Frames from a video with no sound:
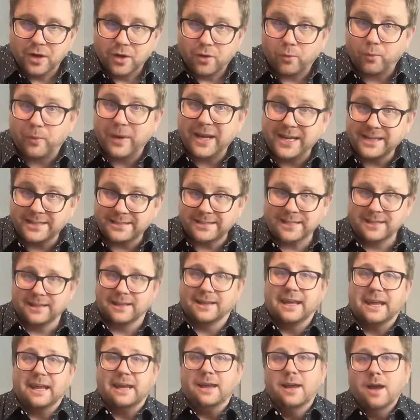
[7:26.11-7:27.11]

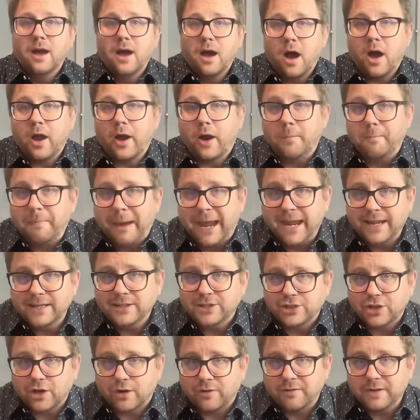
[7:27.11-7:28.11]
Recently, on our paid
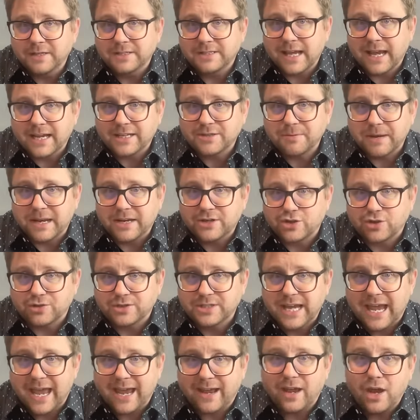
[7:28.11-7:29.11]
service, Exponential
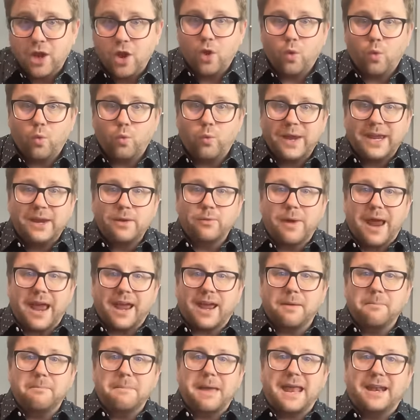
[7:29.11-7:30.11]
Tech, we
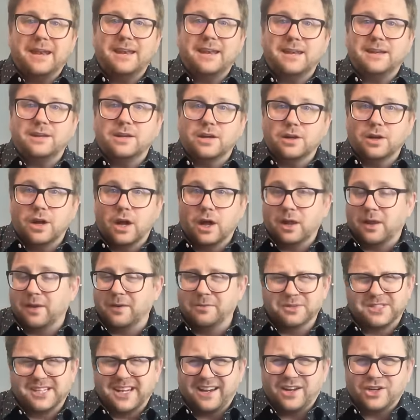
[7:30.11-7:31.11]
recommended, uh, it
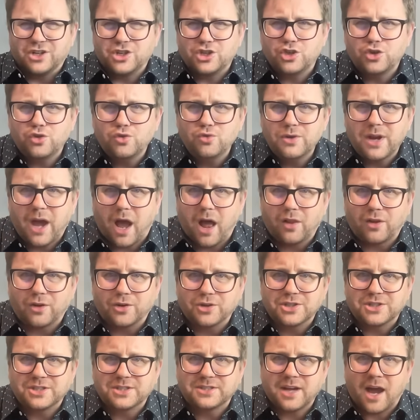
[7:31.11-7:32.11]
was like a two dollar
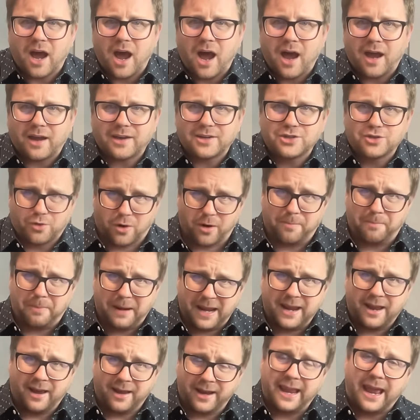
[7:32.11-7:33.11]
stock to our
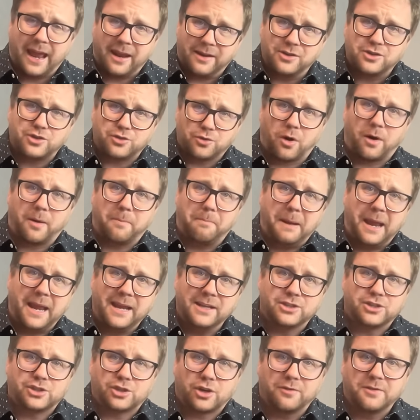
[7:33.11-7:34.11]
pay, again, to our
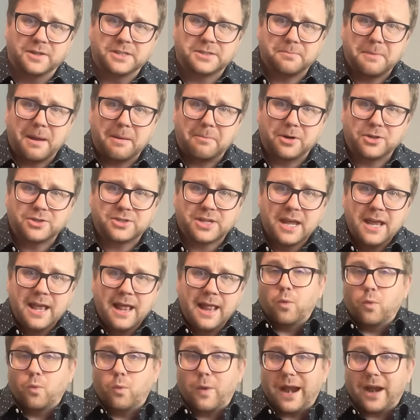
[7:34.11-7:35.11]
paid service members,
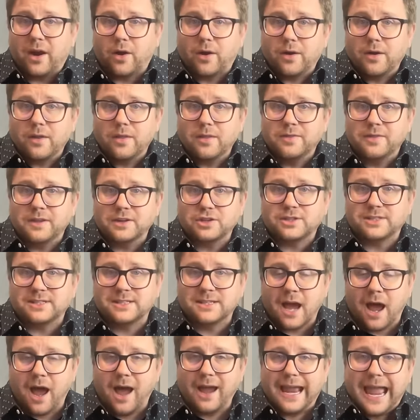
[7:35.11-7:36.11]
where the
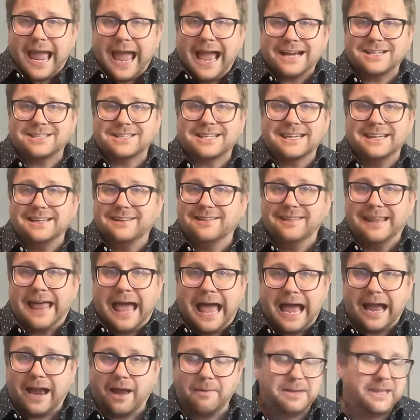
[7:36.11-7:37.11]
stock actually
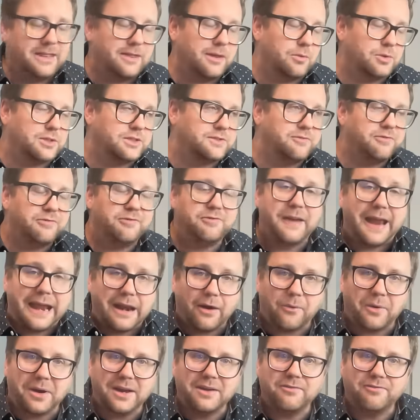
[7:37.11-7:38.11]
lacked. I mean, there was
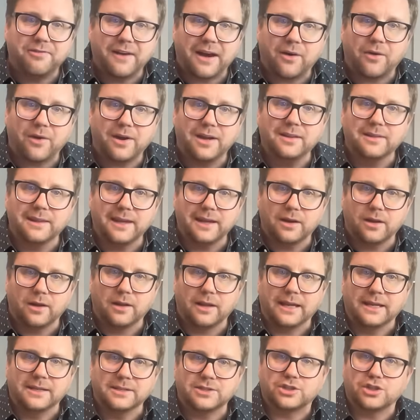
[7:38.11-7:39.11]
very, very little
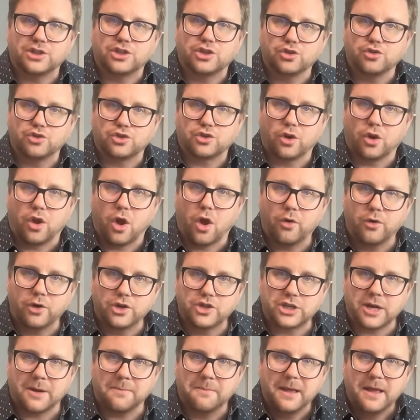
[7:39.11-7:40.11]
institutional
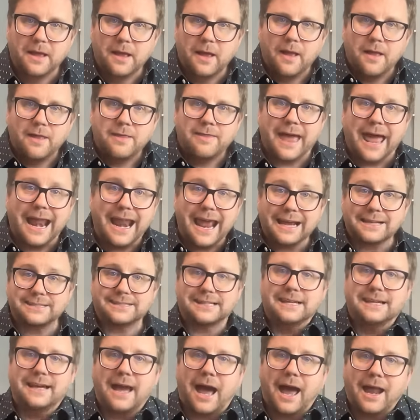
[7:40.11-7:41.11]
ownership. That
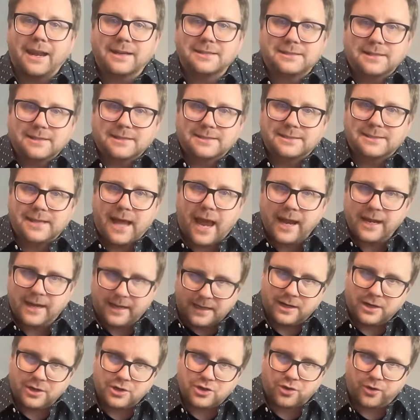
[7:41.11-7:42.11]
actually got us excited
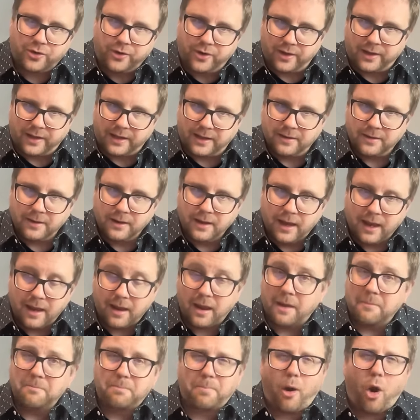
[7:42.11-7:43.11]
internally. And,
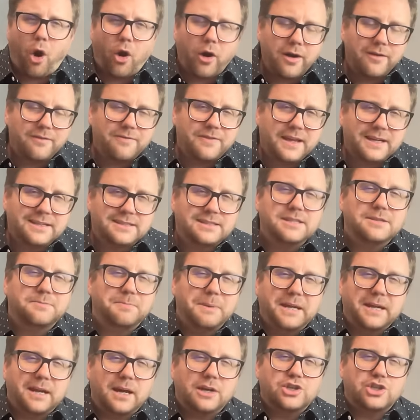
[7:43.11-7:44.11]
and part of this is
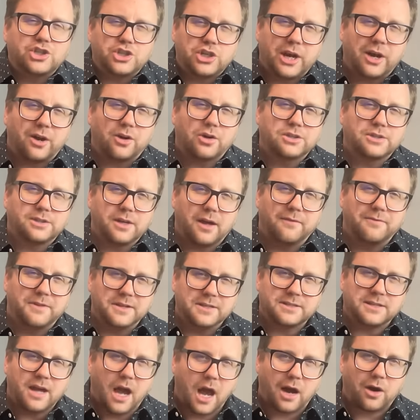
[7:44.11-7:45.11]
because shares of the
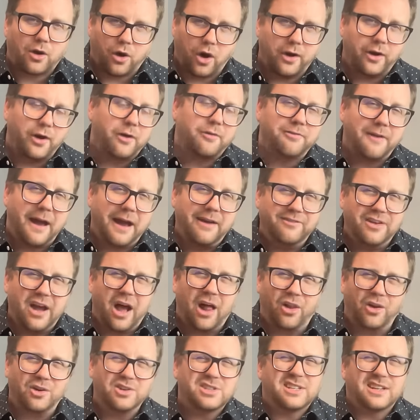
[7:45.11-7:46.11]
stock are under five
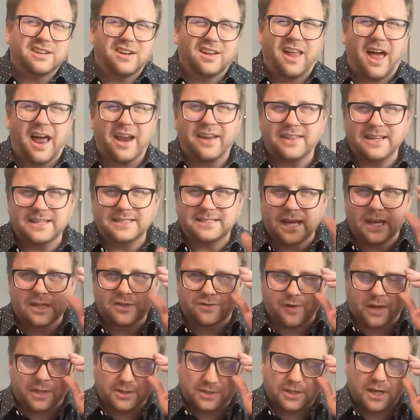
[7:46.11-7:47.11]
dollars, and a lot of these hedge
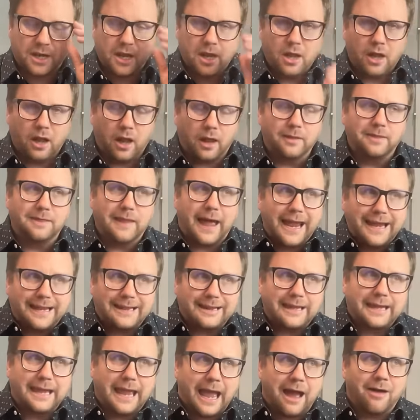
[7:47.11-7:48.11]
funds uh,
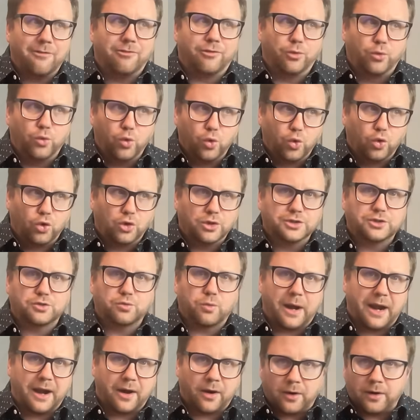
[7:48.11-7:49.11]
likely have rules
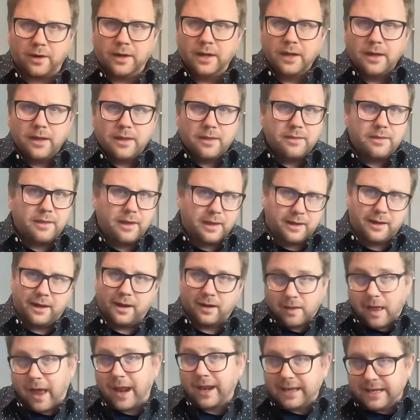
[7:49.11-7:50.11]
where, and a
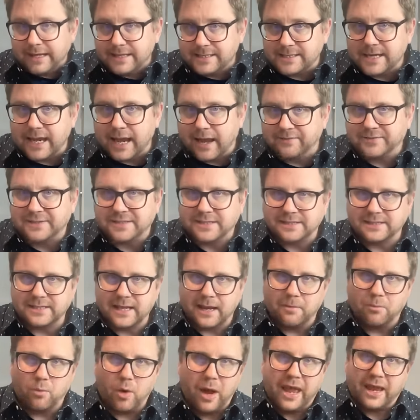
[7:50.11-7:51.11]
lot of E T Fs the
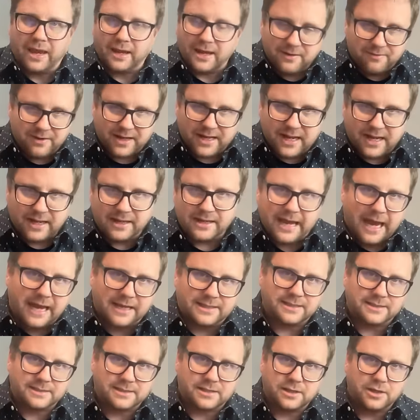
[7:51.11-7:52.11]
same way, and even
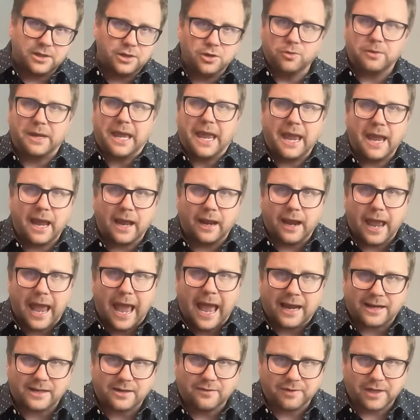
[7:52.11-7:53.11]
indexes, you can't
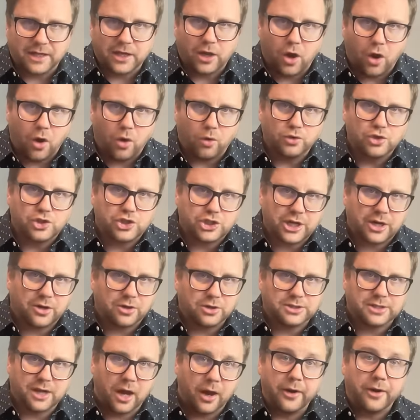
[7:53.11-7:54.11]
actively own
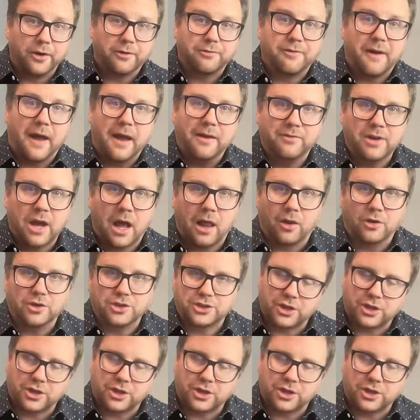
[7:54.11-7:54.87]
shares under five dollars.